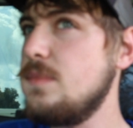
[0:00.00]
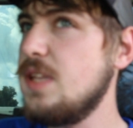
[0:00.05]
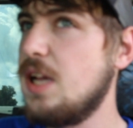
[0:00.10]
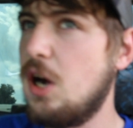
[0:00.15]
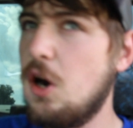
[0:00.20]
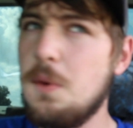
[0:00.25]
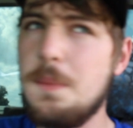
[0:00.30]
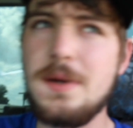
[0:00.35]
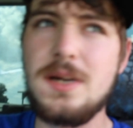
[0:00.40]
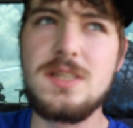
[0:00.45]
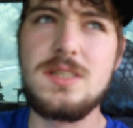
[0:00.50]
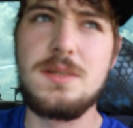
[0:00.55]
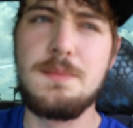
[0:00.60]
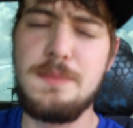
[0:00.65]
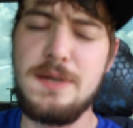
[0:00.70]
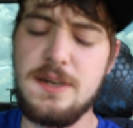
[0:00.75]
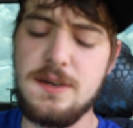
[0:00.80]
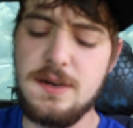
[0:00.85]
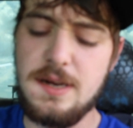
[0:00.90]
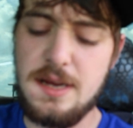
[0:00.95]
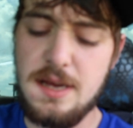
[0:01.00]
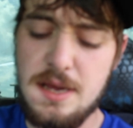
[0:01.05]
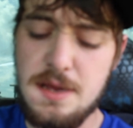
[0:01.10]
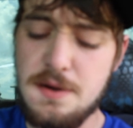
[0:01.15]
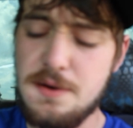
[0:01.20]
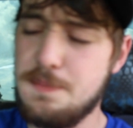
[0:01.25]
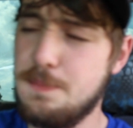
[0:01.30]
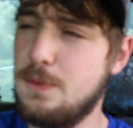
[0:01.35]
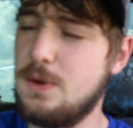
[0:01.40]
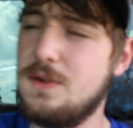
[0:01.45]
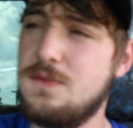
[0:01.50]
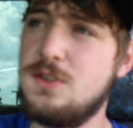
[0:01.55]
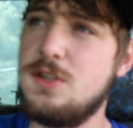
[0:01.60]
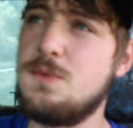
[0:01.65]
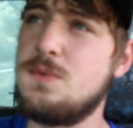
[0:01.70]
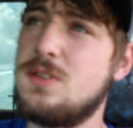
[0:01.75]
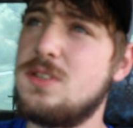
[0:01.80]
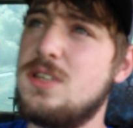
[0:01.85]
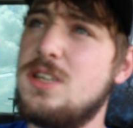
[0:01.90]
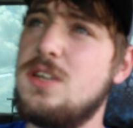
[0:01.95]
Hoping it's the bigger 8, but if
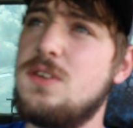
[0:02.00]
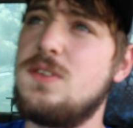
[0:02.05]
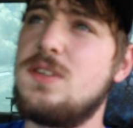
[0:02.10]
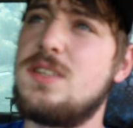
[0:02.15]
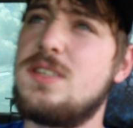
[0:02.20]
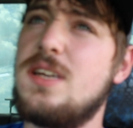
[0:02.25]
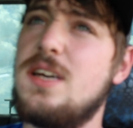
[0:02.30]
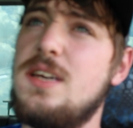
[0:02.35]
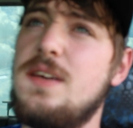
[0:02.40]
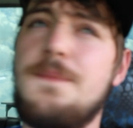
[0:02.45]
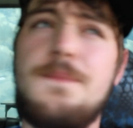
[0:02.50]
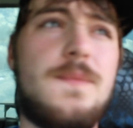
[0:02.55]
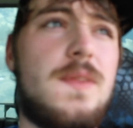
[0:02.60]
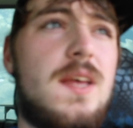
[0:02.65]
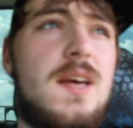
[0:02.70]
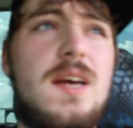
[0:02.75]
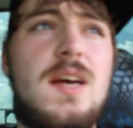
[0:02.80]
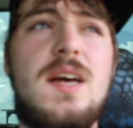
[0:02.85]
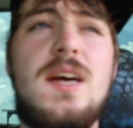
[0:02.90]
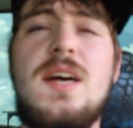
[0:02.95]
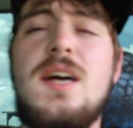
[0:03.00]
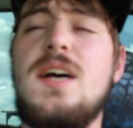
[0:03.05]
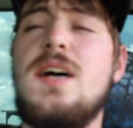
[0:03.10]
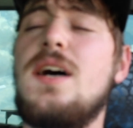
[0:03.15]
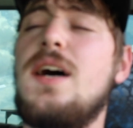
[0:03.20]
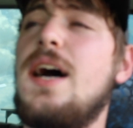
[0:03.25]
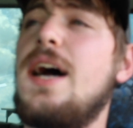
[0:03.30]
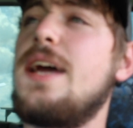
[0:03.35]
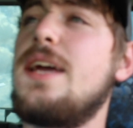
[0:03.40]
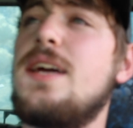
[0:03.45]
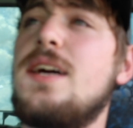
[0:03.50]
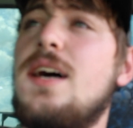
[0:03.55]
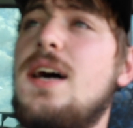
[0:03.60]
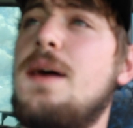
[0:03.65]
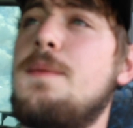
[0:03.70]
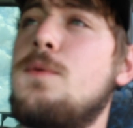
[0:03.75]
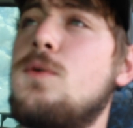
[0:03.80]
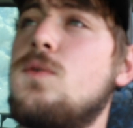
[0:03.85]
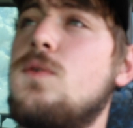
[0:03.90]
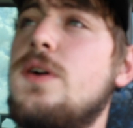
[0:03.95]
she wants to kill this 8, hey,
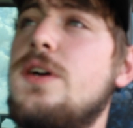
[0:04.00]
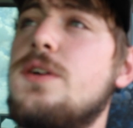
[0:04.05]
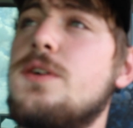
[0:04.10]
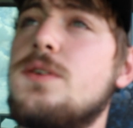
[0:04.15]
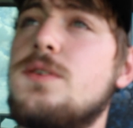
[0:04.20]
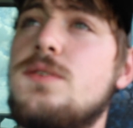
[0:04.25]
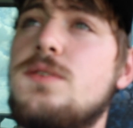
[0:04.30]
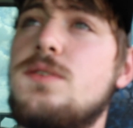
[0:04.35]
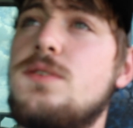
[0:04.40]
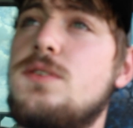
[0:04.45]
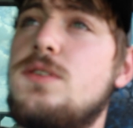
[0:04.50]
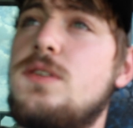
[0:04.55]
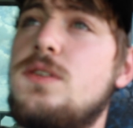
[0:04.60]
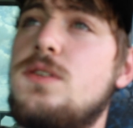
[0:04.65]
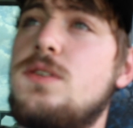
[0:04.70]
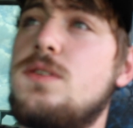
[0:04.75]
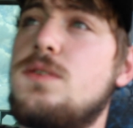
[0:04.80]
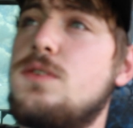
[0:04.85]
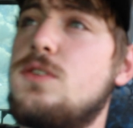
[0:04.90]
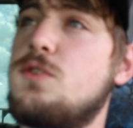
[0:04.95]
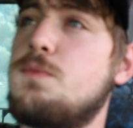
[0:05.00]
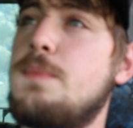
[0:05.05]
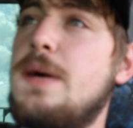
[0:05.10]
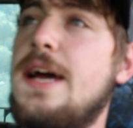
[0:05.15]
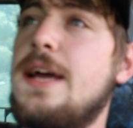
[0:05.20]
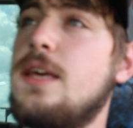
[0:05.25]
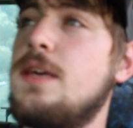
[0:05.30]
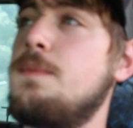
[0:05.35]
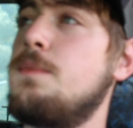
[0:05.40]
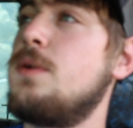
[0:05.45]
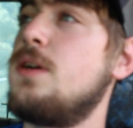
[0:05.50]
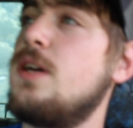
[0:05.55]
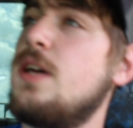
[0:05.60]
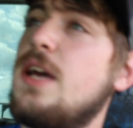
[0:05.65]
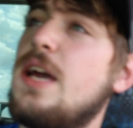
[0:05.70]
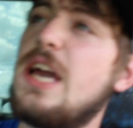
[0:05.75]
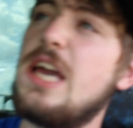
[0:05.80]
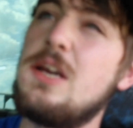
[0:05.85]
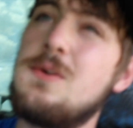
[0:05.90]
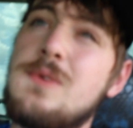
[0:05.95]
I'm gonna let her smack him.
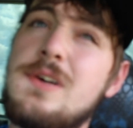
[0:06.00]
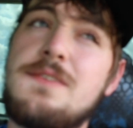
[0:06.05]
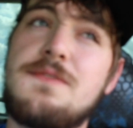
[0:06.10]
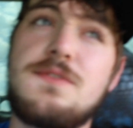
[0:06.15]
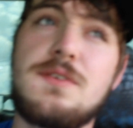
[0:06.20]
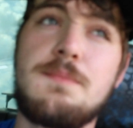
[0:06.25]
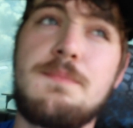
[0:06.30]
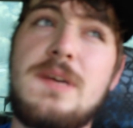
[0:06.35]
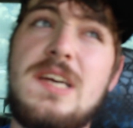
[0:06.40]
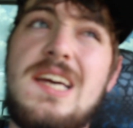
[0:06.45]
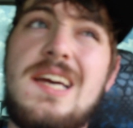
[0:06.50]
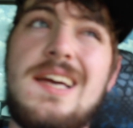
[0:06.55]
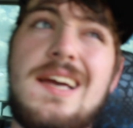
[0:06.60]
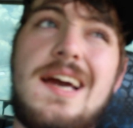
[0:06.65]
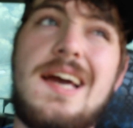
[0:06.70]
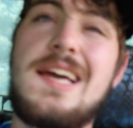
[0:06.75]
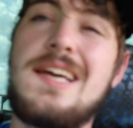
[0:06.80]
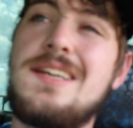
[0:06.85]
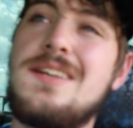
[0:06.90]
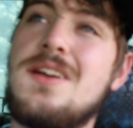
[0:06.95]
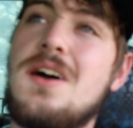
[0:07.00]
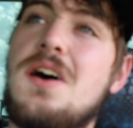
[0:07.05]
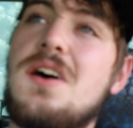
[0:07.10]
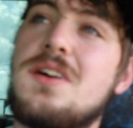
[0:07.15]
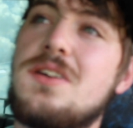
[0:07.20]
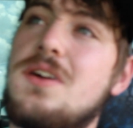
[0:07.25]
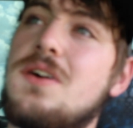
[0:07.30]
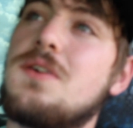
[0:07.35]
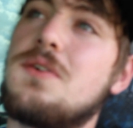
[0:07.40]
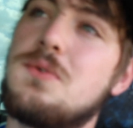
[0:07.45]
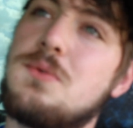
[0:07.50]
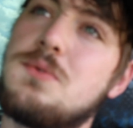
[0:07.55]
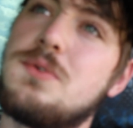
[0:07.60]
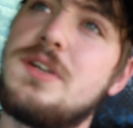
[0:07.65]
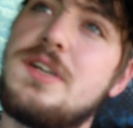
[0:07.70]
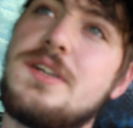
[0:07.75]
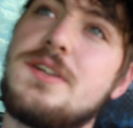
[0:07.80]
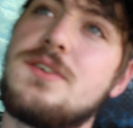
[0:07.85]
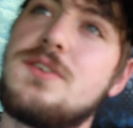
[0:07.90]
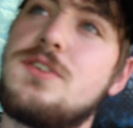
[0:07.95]
He went from being a nocturnal
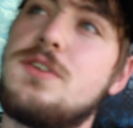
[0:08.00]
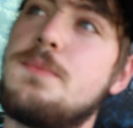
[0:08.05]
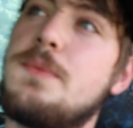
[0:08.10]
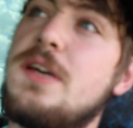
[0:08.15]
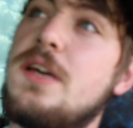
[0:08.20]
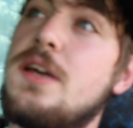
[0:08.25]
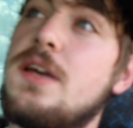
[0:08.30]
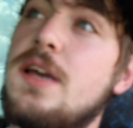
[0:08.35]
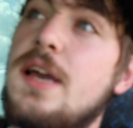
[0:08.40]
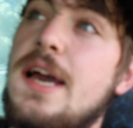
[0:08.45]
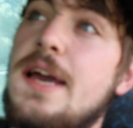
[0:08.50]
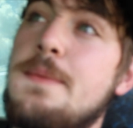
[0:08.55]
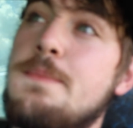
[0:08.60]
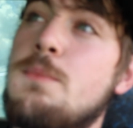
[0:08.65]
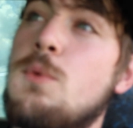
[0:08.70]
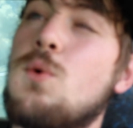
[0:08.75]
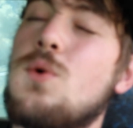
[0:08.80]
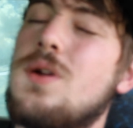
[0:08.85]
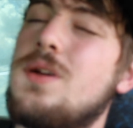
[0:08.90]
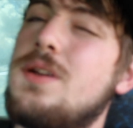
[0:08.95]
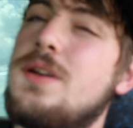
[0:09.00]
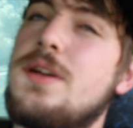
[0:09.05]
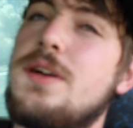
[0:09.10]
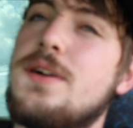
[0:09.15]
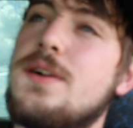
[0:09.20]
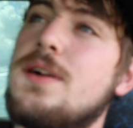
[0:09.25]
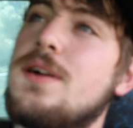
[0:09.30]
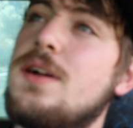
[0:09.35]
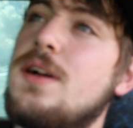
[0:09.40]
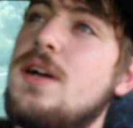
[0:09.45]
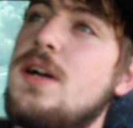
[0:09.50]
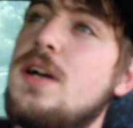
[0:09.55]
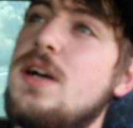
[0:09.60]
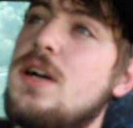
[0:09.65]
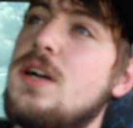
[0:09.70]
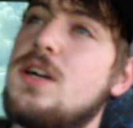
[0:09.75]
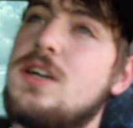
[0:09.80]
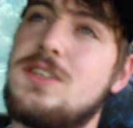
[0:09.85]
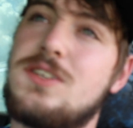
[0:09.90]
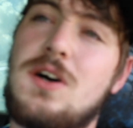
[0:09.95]
deer to being a morning deer,
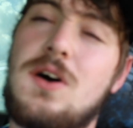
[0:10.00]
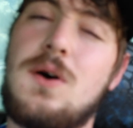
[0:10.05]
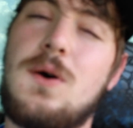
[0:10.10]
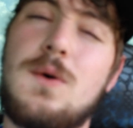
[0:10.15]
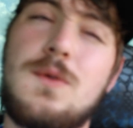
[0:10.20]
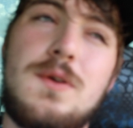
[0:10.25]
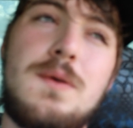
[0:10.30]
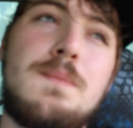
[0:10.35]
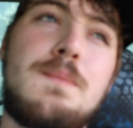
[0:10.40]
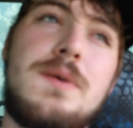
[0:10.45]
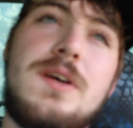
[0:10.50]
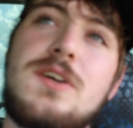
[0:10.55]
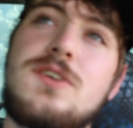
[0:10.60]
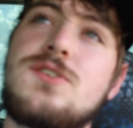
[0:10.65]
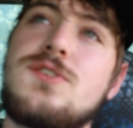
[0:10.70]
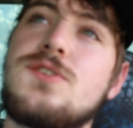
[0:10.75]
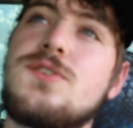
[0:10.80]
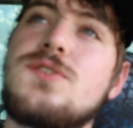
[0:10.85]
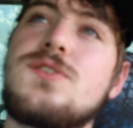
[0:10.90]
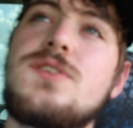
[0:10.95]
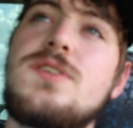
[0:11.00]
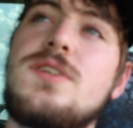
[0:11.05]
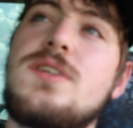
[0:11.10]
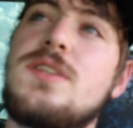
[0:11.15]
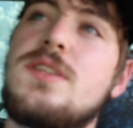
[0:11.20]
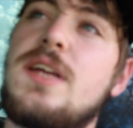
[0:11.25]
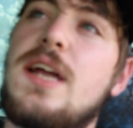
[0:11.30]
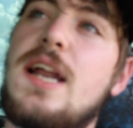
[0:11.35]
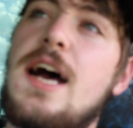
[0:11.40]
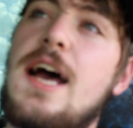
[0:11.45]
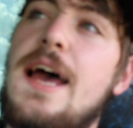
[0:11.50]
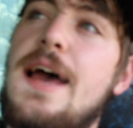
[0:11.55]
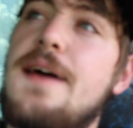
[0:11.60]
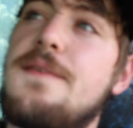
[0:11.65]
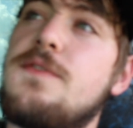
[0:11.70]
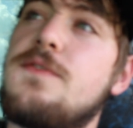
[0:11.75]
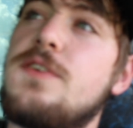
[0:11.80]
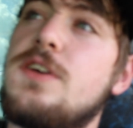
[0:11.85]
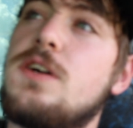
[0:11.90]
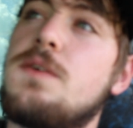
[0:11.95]
because all them pictures that I
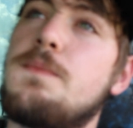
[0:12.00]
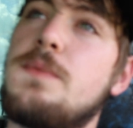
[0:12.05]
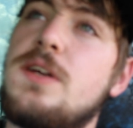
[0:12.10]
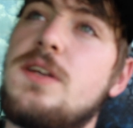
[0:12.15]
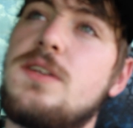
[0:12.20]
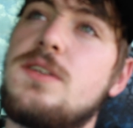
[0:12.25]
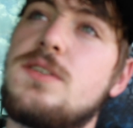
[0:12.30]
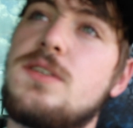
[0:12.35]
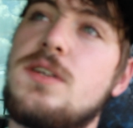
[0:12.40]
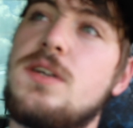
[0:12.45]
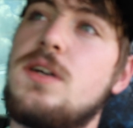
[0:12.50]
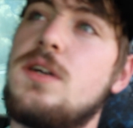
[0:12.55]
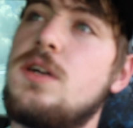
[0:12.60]
have of him is